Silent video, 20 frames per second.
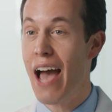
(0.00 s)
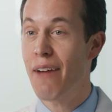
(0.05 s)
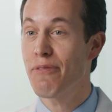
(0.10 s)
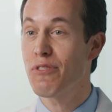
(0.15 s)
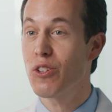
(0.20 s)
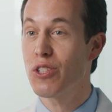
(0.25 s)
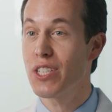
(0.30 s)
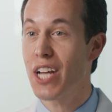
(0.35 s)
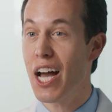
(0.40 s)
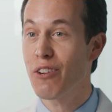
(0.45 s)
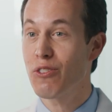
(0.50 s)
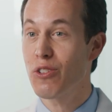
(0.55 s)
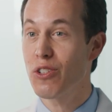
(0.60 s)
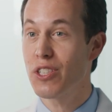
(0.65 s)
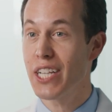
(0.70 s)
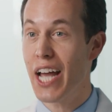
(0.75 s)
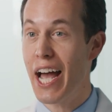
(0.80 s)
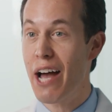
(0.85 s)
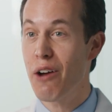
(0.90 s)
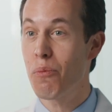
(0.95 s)
after Dr.
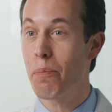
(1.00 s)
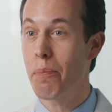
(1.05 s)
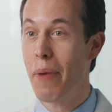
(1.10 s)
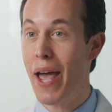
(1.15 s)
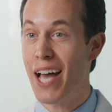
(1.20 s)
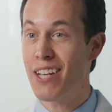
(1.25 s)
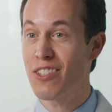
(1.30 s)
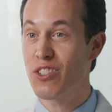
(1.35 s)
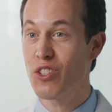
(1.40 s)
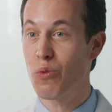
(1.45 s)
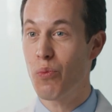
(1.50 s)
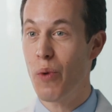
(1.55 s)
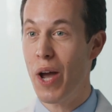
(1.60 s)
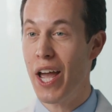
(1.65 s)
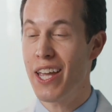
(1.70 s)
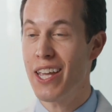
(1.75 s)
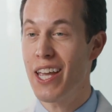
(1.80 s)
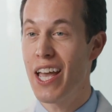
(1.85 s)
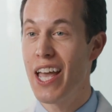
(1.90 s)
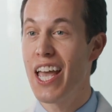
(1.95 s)
Down passed
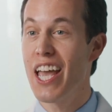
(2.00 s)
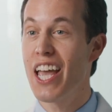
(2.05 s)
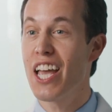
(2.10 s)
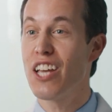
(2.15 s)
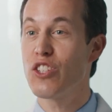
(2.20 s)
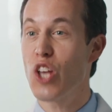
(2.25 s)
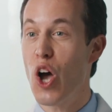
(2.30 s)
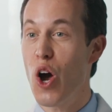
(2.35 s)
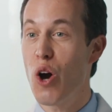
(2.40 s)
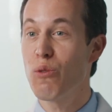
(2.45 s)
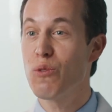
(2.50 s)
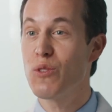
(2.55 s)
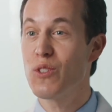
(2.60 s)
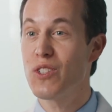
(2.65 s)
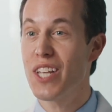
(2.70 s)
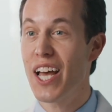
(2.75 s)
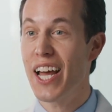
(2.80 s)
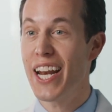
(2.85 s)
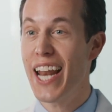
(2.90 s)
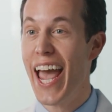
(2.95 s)
away, his own
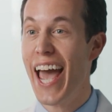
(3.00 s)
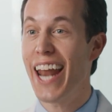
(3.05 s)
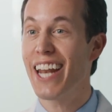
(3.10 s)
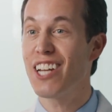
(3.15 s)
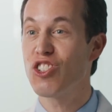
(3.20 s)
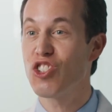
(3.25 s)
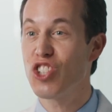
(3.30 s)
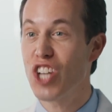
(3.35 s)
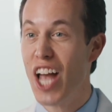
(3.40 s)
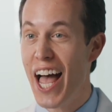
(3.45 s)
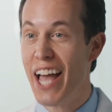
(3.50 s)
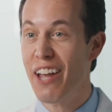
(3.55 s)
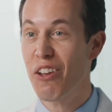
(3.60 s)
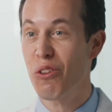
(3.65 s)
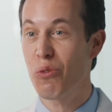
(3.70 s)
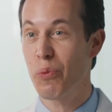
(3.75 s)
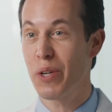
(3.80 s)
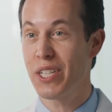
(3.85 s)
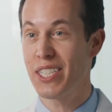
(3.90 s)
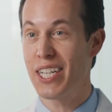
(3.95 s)
son had a
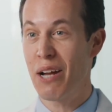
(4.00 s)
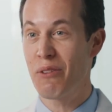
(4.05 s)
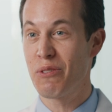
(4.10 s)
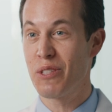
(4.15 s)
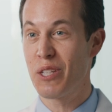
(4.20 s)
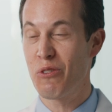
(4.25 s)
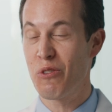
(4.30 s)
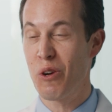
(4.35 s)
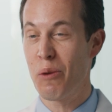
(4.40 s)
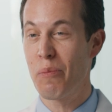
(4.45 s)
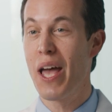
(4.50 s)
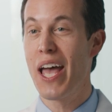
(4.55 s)
child with Down syndrome